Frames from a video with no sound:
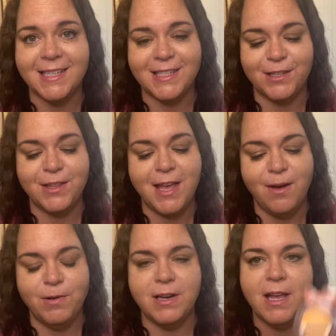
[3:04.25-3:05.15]
So that
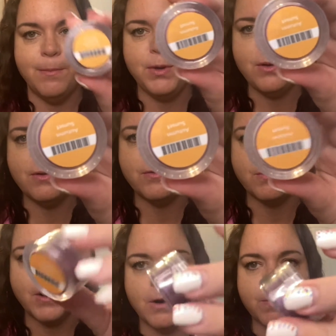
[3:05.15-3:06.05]
one, beautiful
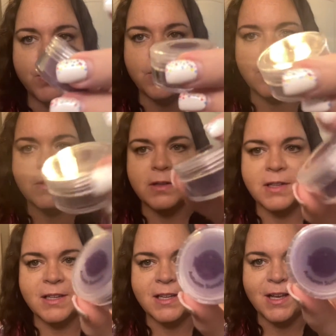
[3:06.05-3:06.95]
purple
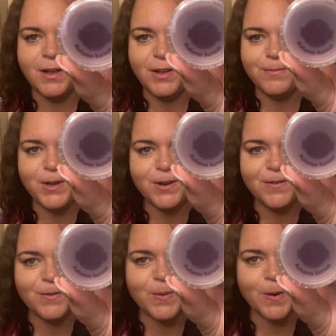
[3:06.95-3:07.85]

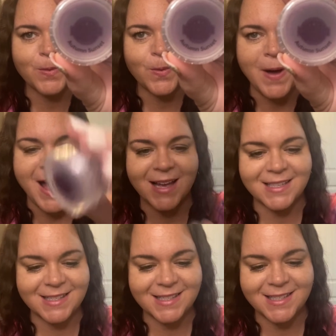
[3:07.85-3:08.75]

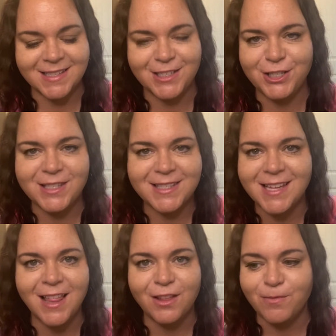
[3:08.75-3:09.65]
wax.
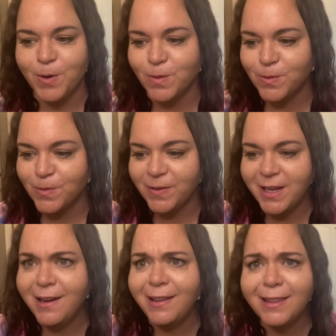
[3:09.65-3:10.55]
I love purple.
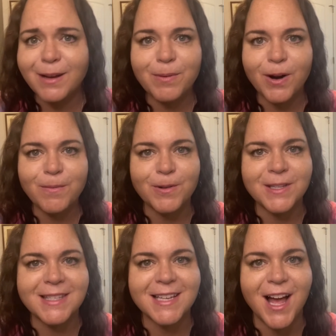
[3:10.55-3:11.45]
Anything purple,
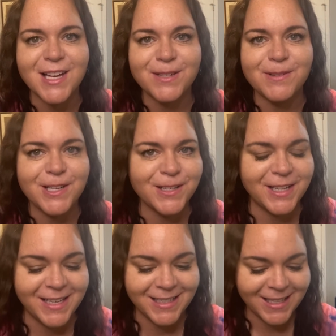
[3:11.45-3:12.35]
it's got to be
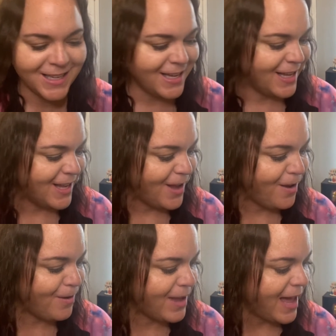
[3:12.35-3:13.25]
good.
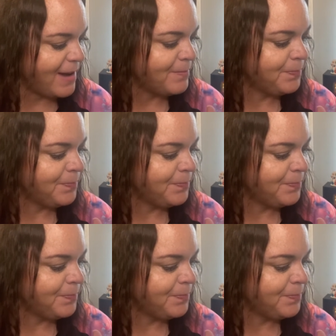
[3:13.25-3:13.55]
Okay.